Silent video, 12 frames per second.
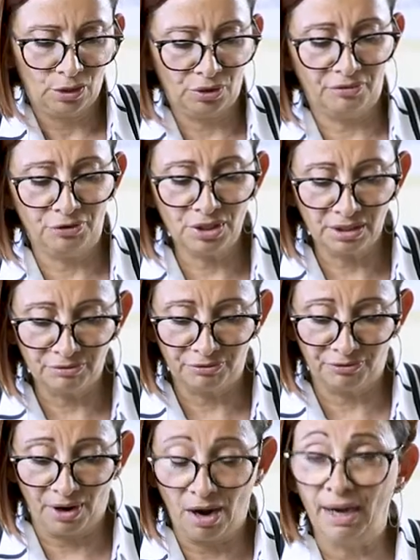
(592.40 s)
Look, if you can
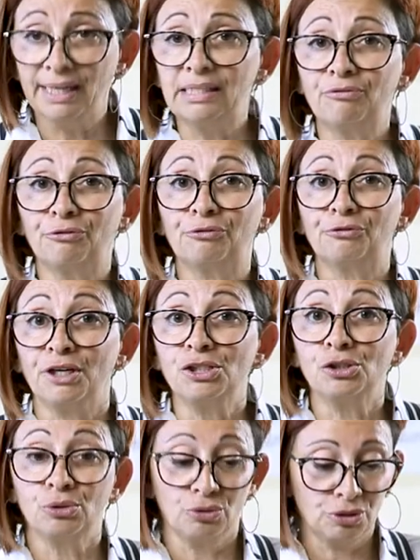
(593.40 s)
find
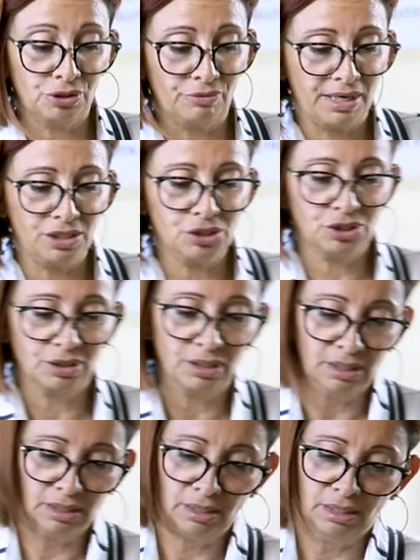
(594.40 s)
fresh horseradish
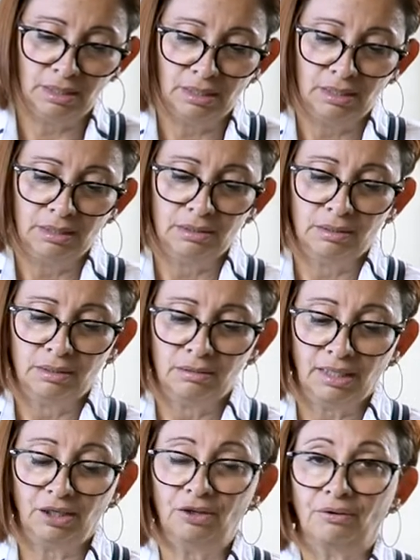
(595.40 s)

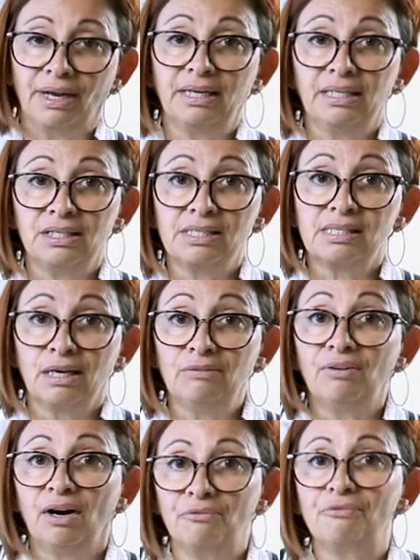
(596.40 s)
and grate it
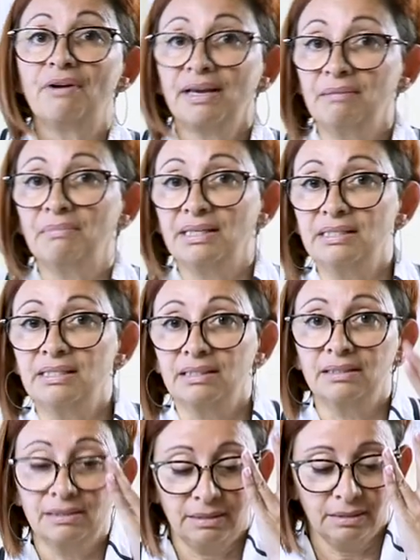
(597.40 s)
yourself, I recommend
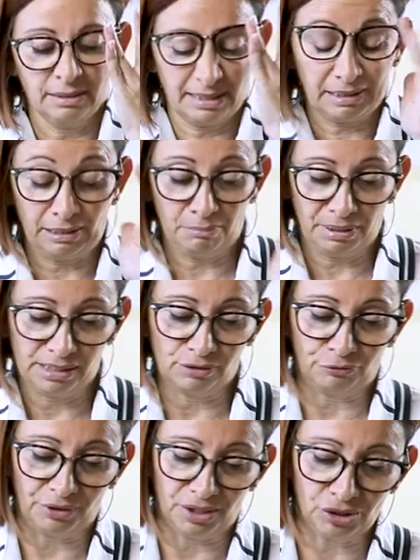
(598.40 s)
it. Nothing beats
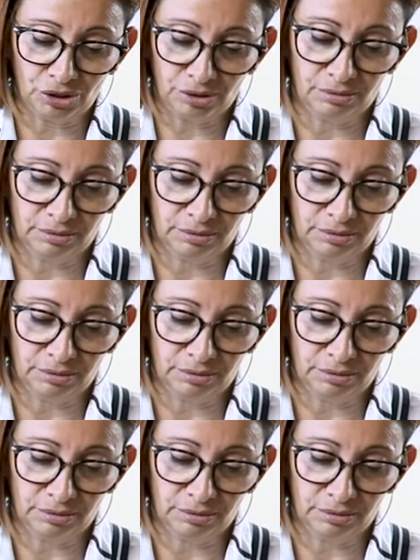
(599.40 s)
fresh.